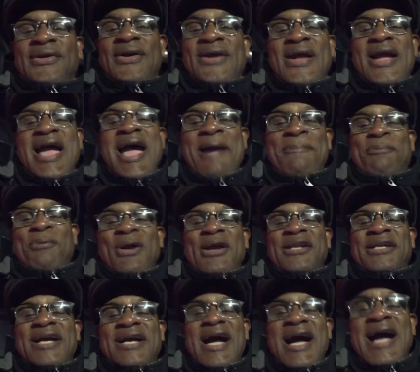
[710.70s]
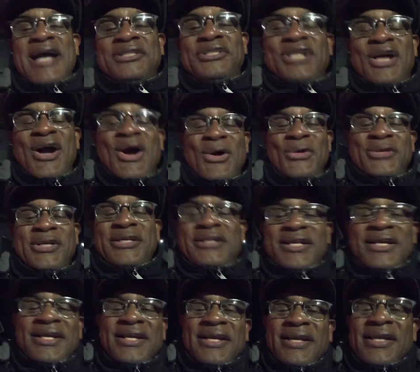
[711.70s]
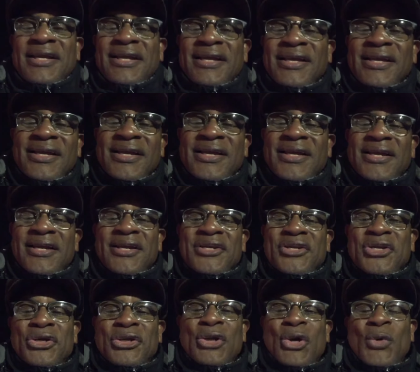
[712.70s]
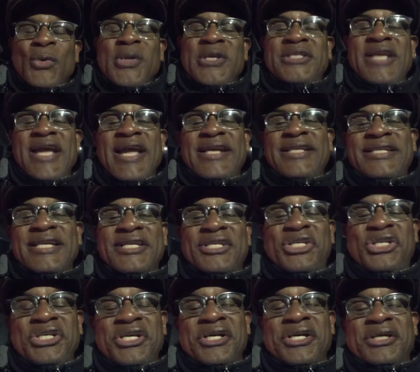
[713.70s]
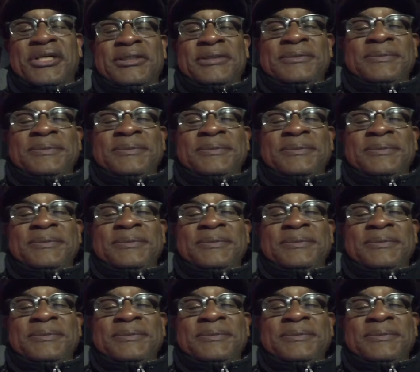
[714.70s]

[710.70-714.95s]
I pray to God, y'all, that, you know, we take this year,